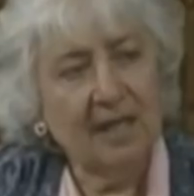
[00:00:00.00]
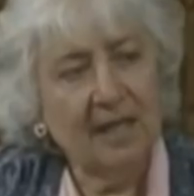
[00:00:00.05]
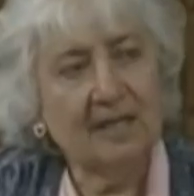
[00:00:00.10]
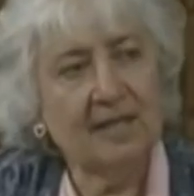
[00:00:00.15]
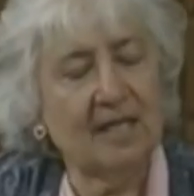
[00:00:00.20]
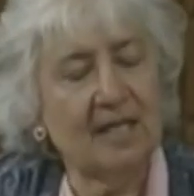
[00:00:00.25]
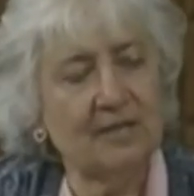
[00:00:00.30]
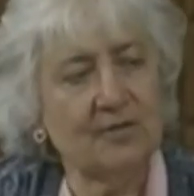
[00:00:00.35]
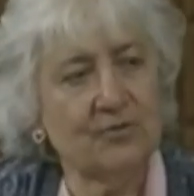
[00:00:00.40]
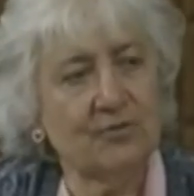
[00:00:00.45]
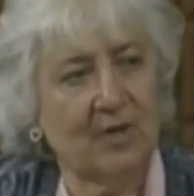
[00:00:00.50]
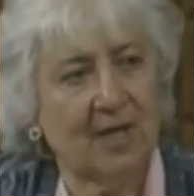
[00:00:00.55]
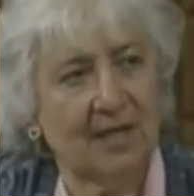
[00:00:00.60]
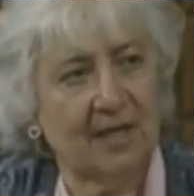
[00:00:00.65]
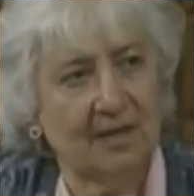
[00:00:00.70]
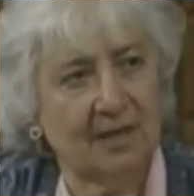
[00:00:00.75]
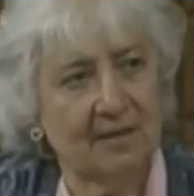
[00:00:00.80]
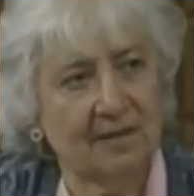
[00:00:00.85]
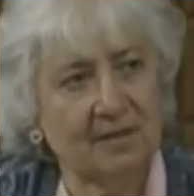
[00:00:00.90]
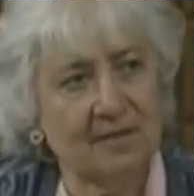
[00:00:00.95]
That's
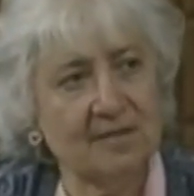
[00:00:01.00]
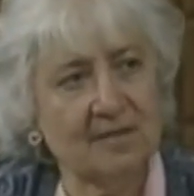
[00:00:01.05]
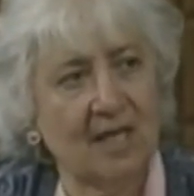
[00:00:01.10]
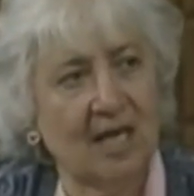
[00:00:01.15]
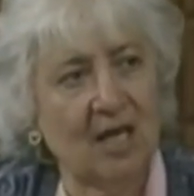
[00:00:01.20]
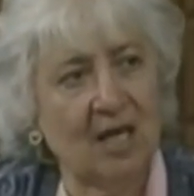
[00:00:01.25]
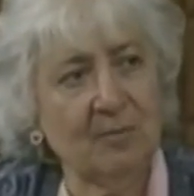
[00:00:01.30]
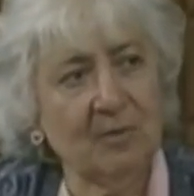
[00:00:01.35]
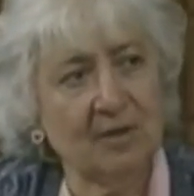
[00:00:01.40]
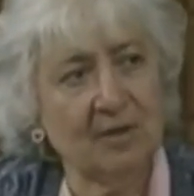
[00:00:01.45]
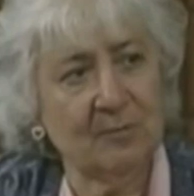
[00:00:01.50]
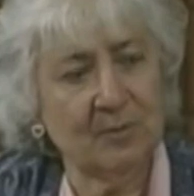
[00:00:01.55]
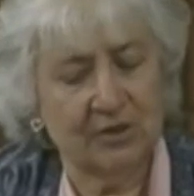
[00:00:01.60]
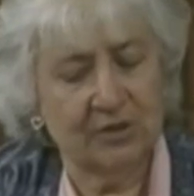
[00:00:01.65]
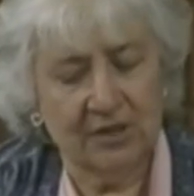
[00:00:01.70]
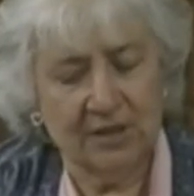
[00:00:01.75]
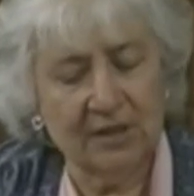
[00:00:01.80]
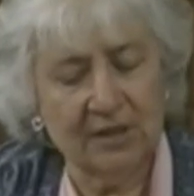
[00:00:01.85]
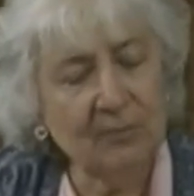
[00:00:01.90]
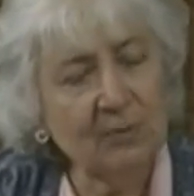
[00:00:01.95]
right. At the time of the
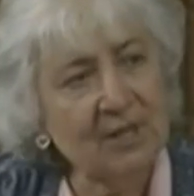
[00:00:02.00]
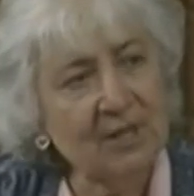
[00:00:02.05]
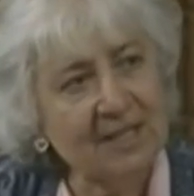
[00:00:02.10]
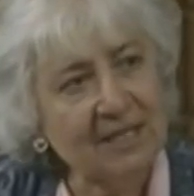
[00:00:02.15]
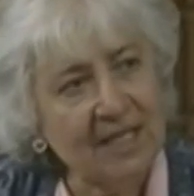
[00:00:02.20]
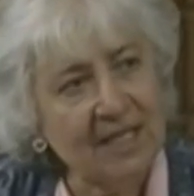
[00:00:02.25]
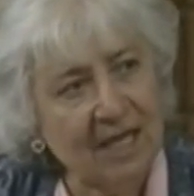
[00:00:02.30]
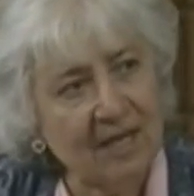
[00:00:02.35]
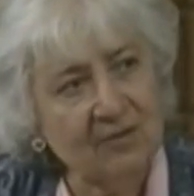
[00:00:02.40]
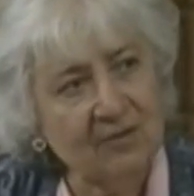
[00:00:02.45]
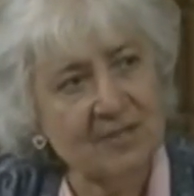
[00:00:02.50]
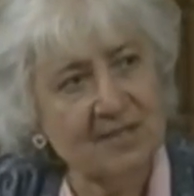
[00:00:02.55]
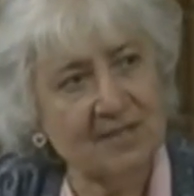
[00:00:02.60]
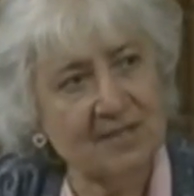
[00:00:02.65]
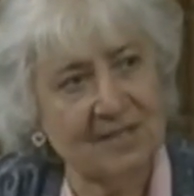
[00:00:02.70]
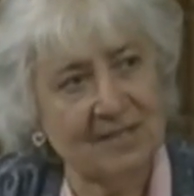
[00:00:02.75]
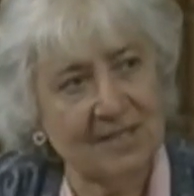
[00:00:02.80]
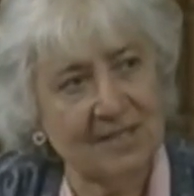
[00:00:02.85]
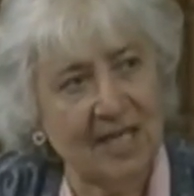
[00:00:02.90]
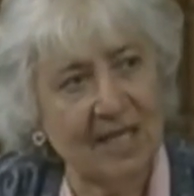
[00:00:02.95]
she will announce
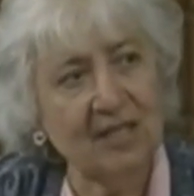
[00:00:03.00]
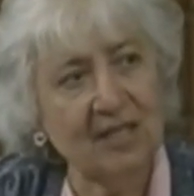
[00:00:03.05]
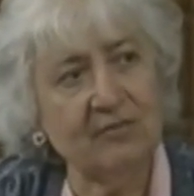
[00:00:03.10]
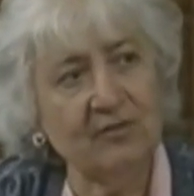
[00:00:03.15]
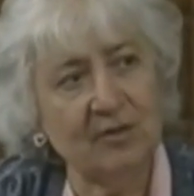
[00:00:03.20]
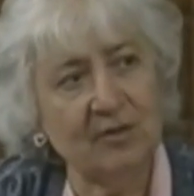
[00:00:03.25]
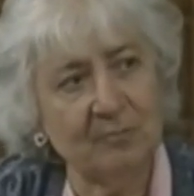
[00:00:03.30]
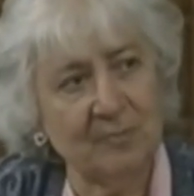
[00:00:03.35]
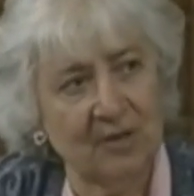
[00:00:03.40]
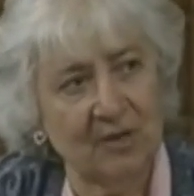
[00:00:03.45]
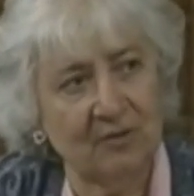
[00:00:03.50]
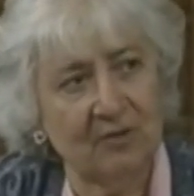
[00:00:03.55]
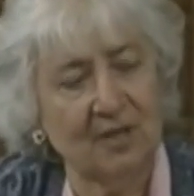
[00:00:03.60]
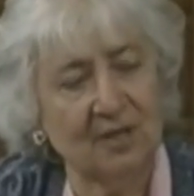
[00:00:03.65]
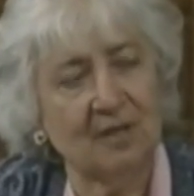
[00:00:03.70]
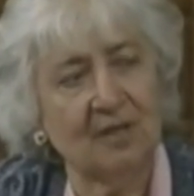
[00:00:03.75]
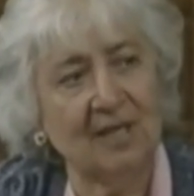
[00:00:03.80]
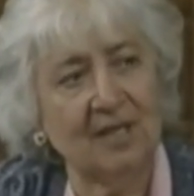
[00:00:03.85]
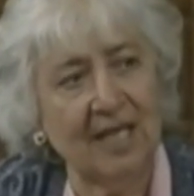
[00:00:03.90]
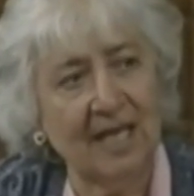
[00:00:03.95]
the date of the
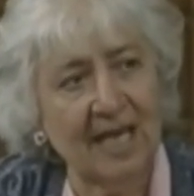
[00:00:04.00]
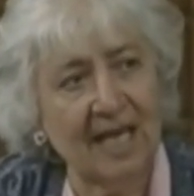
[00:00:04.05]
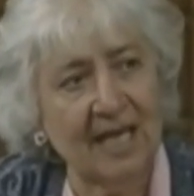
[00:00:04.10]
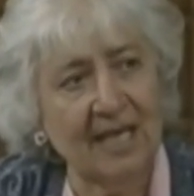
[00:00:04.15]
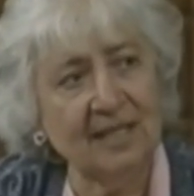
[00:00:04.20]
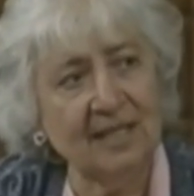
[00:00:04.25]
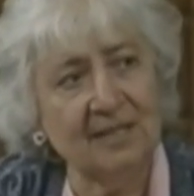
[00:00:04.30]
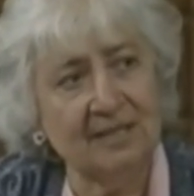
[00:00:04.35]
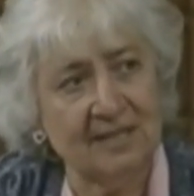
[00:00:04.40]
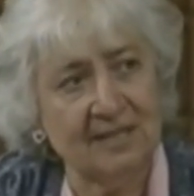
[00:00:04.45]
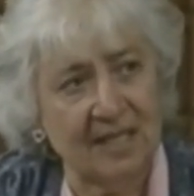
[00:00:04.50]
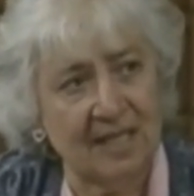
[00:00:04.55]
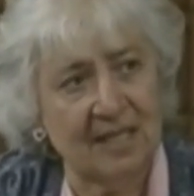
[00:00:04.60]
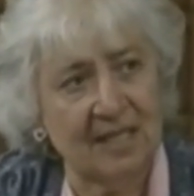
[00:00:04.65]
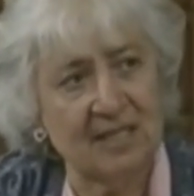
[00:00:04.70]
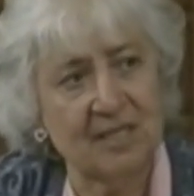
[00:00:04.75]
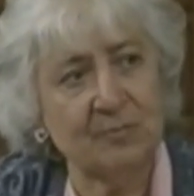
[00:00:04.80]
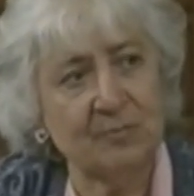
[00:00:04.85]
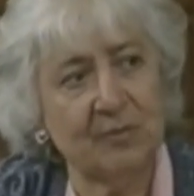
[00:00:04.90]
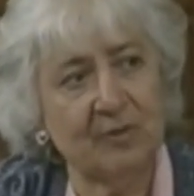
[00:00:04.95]
miracle eight
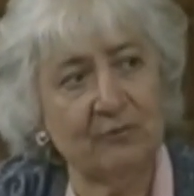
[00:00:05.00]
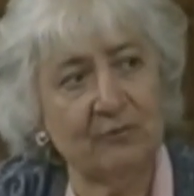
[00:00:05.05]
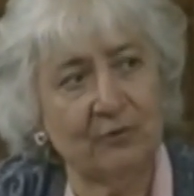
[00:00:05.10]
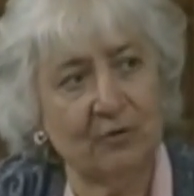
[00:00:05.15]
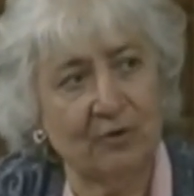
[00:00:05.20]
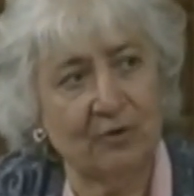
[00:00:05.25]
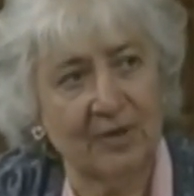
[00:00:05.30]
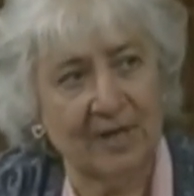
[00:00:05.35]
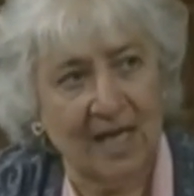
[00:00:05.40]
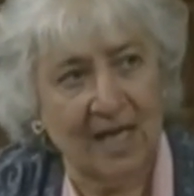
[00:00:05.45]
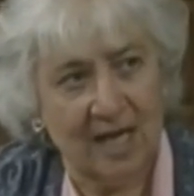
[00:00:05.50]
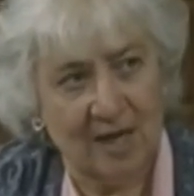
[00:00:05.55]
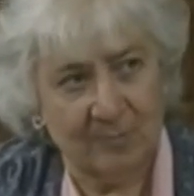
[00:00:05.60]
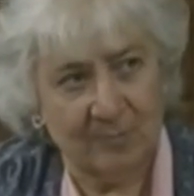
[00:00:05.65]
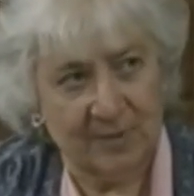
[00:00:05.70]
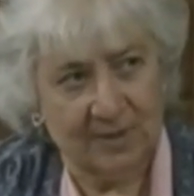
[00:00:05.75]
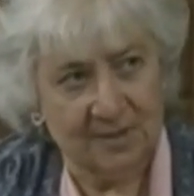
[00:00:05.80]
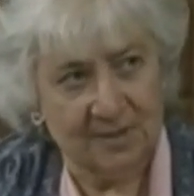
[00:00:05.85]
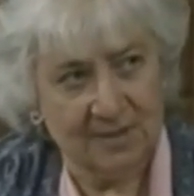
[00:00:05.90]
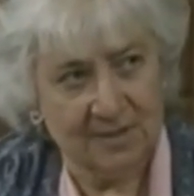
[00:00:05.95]
days before it
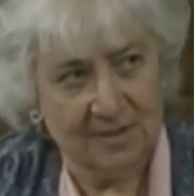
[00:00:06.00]
happens.